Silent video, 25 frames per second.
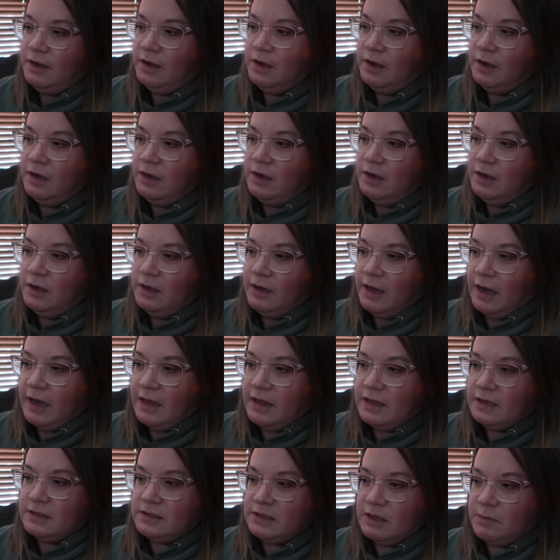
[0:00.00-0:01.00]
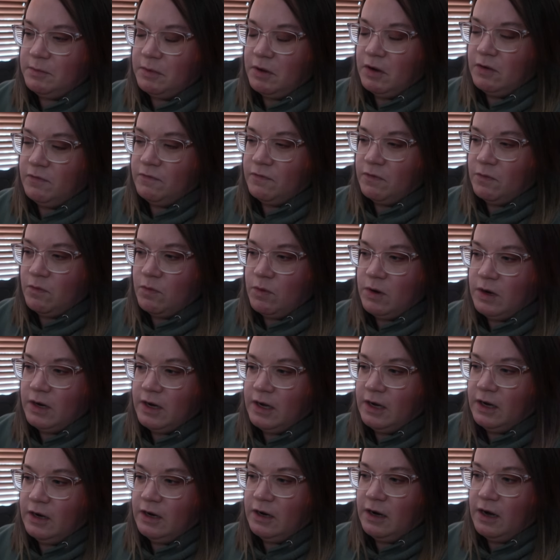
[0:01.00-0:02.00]
Kaylee's gonna be home from work
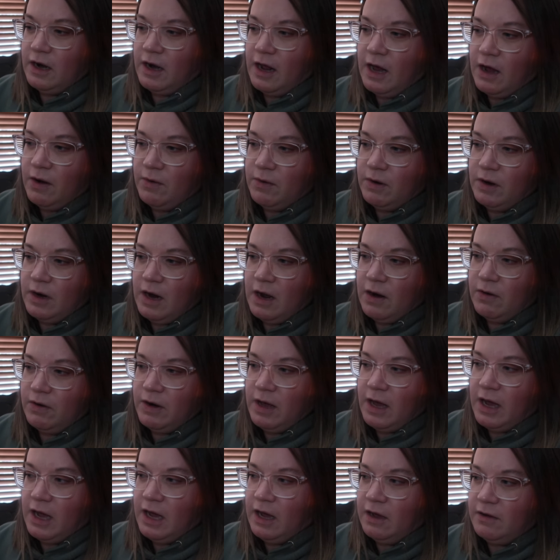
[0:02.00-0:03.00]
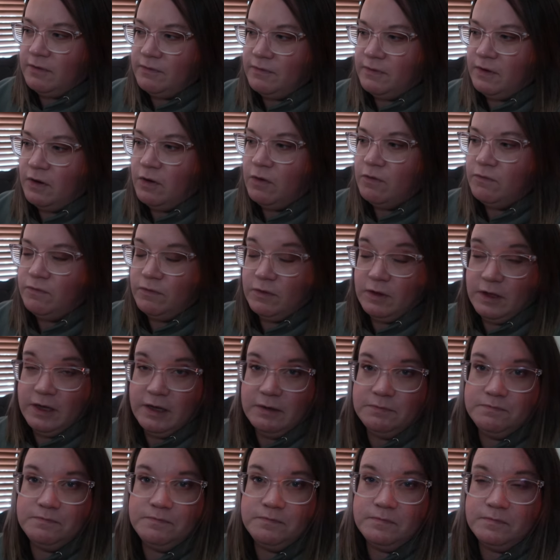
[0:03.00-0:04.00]
here in an hour, hour and a half,
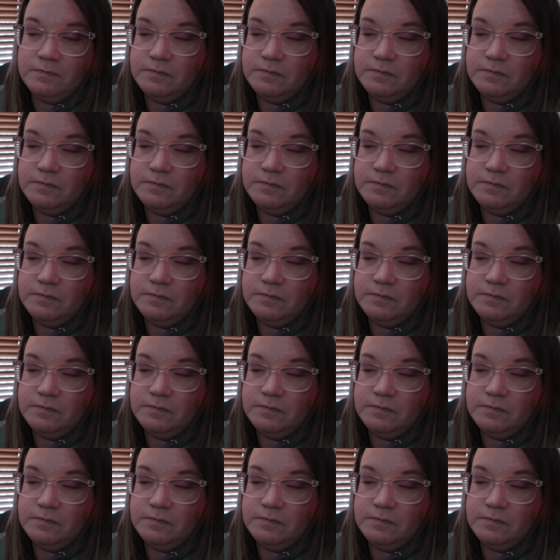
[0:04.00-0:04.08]
hopefully.